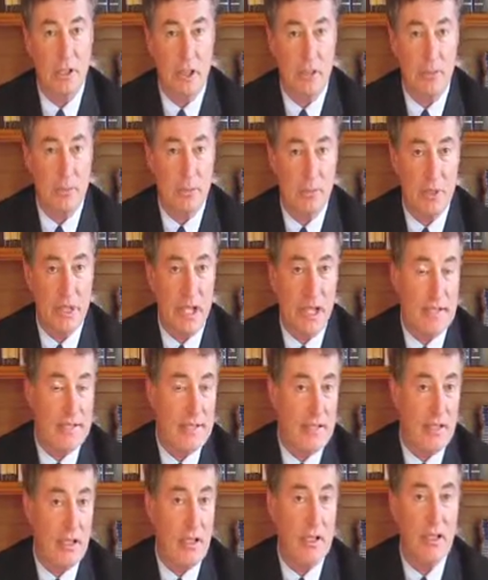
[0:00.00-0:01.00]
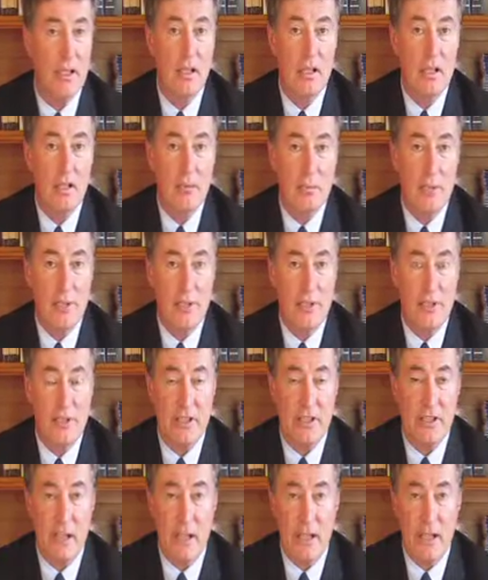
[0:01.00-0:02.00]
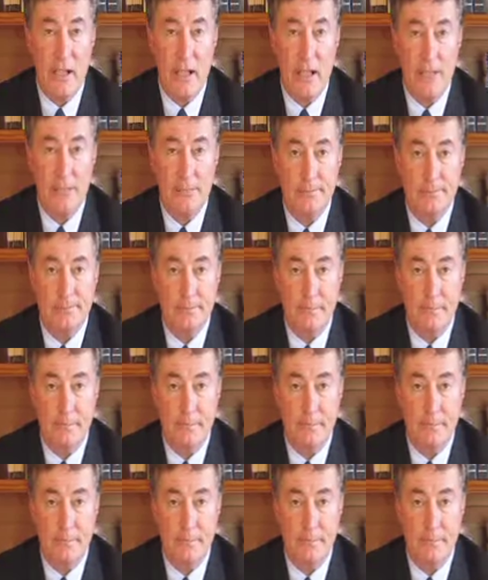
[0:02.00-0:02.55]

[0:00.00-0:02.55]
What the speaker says: carbon monoxide poisoning.com.